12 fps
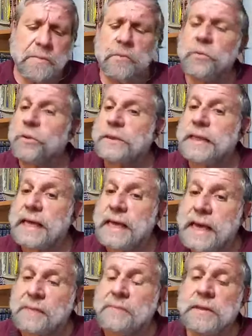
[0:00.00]
Remember what
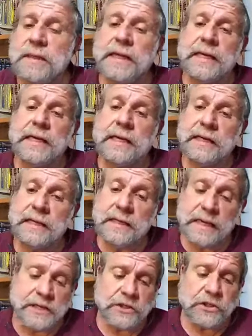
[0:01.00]
the Amalek
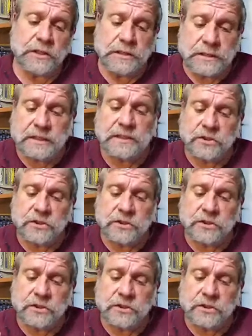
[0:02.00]
nation